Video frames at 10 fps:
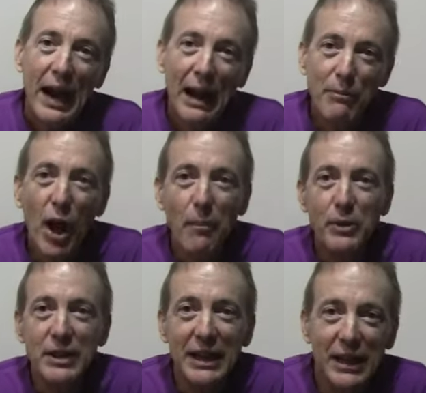I'm not
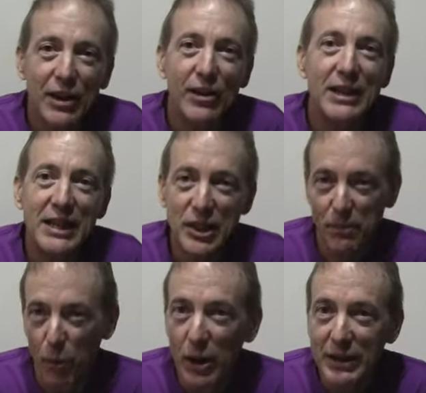particularly
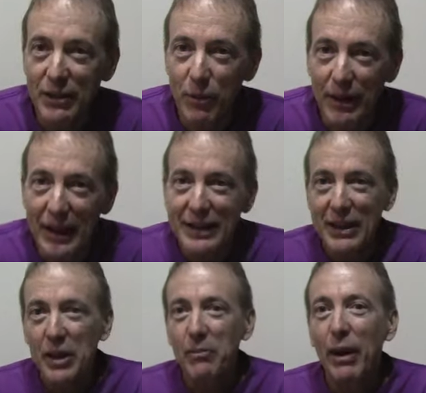disappointed with it,
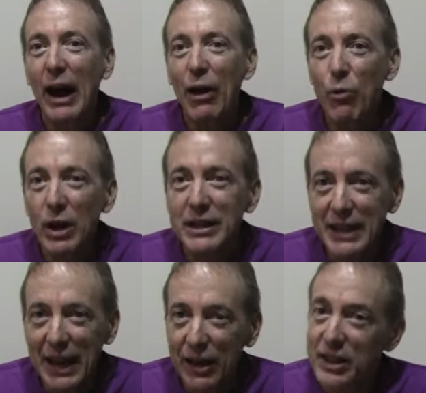but I would
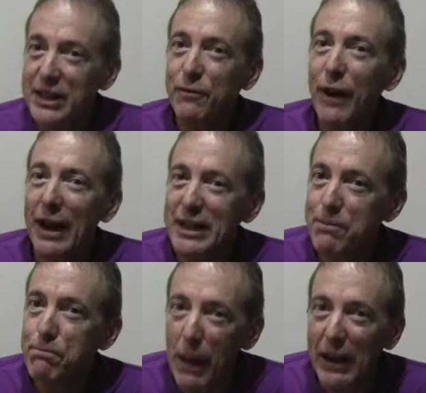tell, because
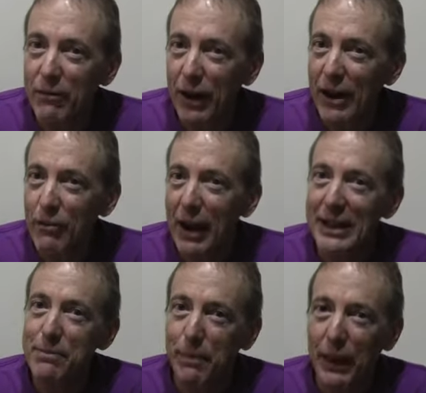it's built very
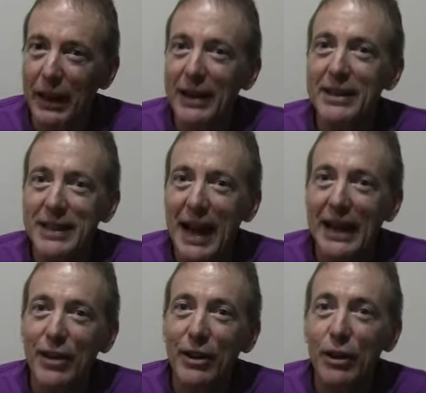well. It's built like a
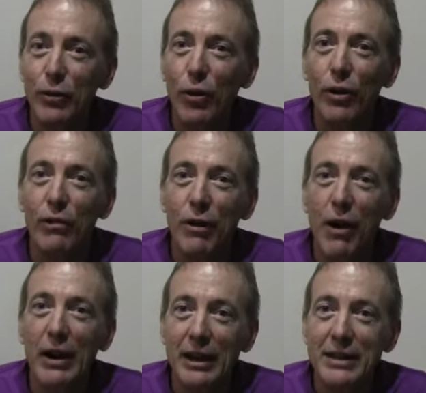tank. You can throw it
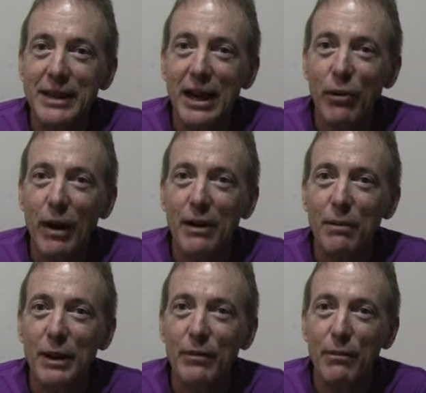around. It can take quite a
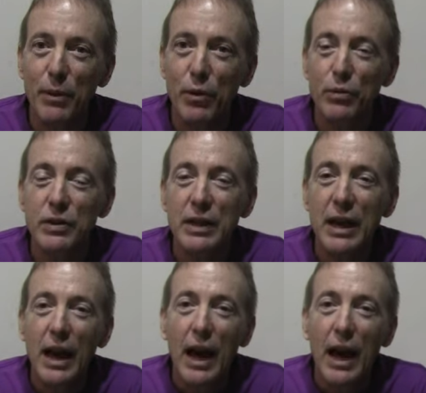bit of abuse.